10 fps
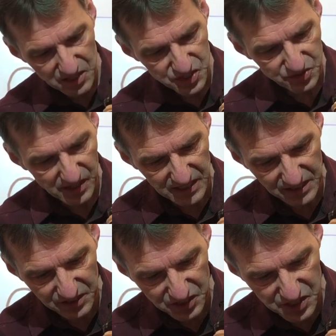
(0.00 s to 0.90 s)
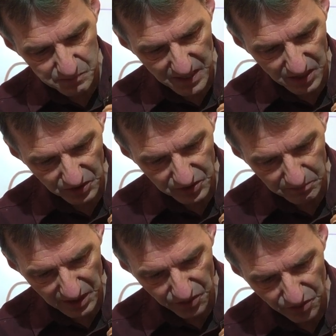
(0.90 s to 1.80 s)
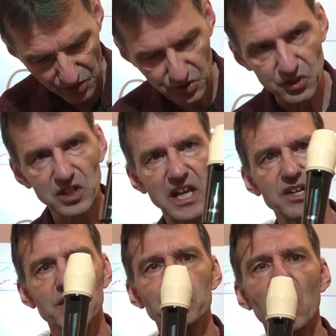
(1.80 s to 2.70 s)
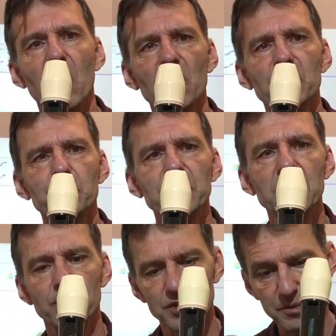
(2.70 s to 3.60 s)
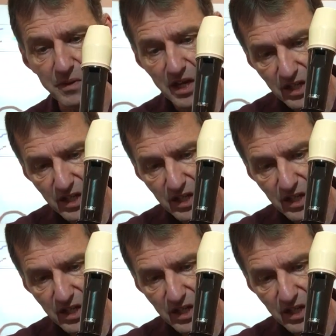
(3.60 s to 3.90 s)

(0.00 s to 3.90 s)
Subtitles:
So I need to spell to my third letter on the recorder.